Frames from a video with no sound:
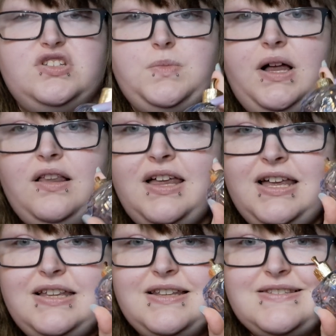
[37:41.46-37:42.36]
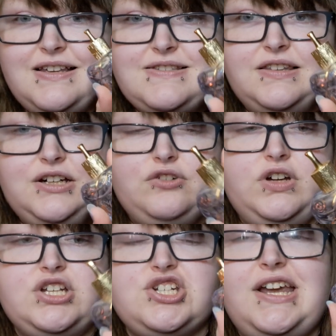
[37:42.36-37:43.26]
as well. This has
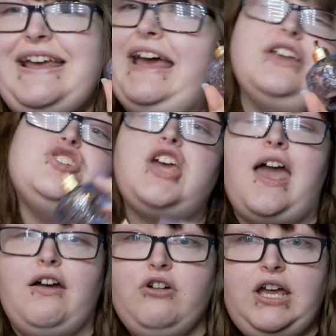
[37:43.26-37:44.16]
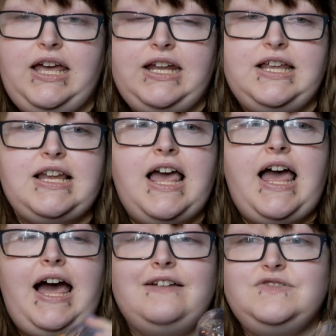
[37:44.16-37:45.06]
licorice and cherry in it
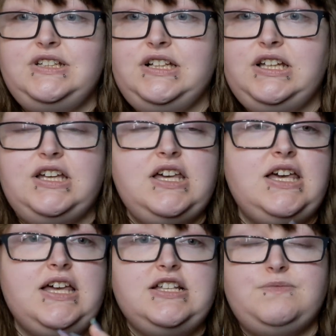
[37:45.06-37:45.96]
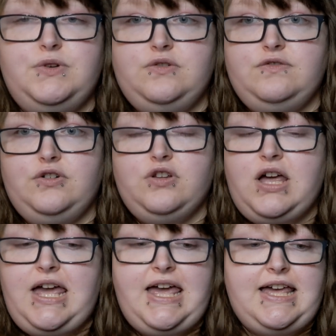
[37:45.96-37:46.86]
and vanilla. It's beautiful.
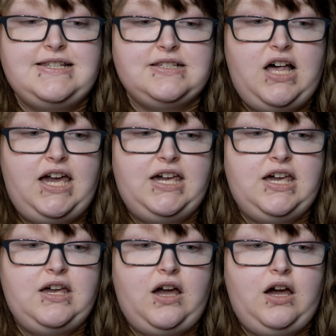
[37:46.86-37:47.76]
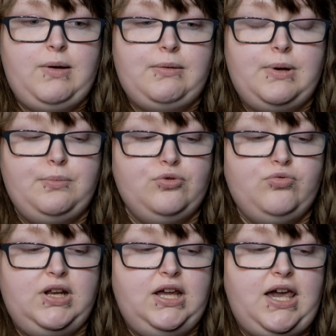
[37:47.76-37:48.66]
It's like, I remember
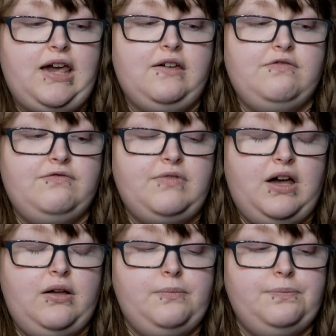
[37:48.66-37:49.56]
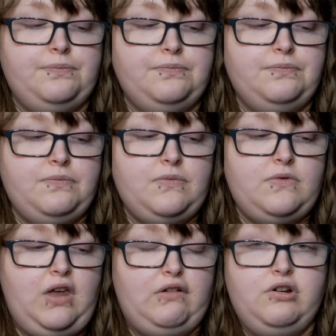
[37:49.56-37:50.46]
reading a
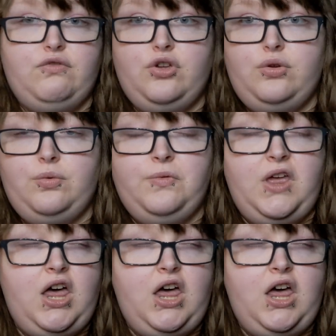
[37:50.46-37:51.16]
review